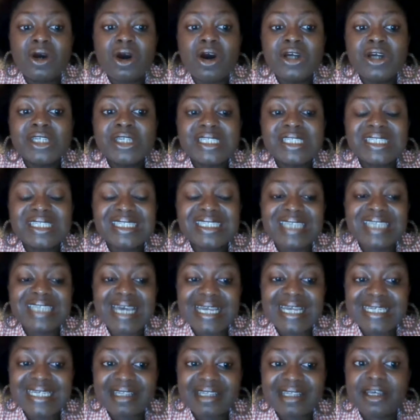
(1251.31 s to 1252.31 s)

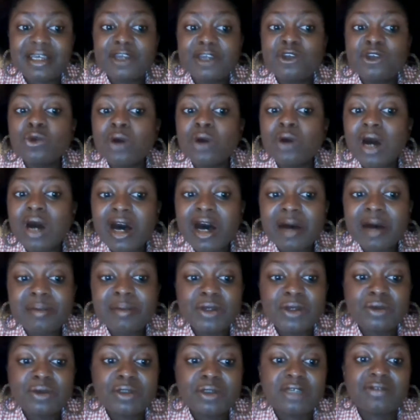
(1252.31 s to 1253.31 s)
understanding that you are
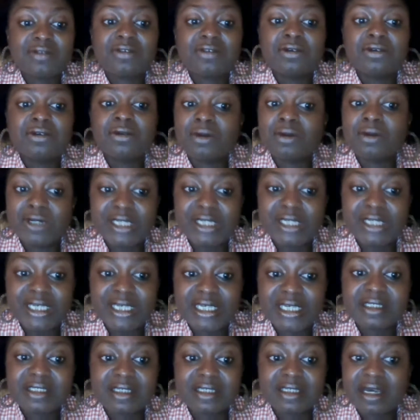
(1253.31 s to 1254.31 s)
beautiful on the
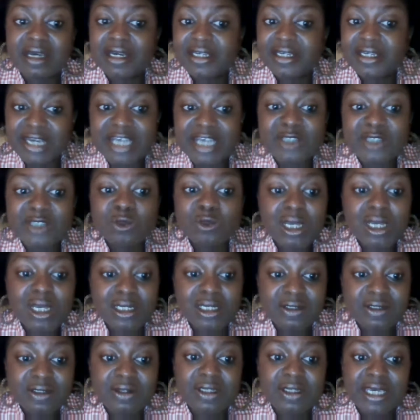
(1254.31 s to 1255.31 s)
inside as well
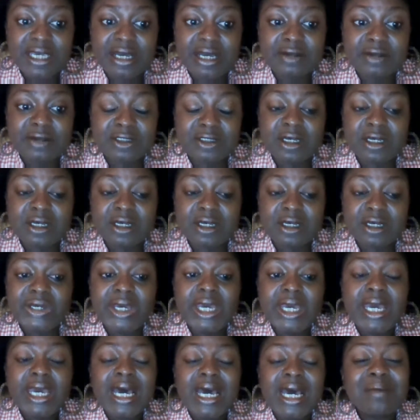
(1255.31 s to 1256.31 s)
as on the outside.